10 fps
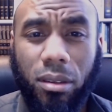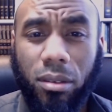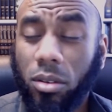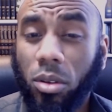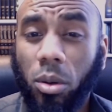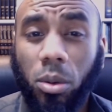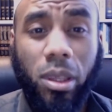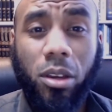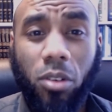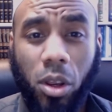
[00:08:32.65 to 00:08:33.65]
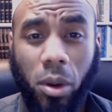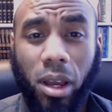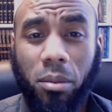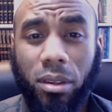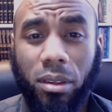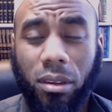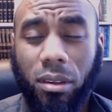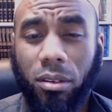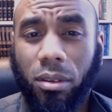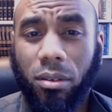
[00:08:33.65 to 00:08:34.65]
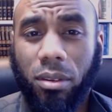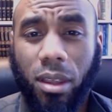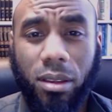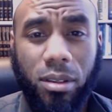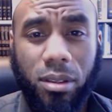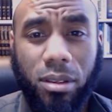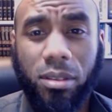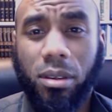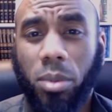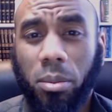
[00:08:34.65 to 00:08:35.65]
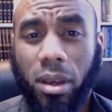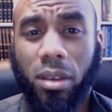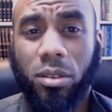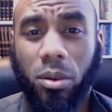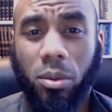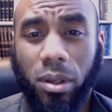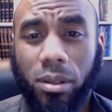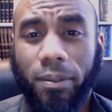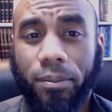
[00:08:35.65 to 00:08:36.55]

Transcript: There's no legal requirement that a solicitor prepares your will.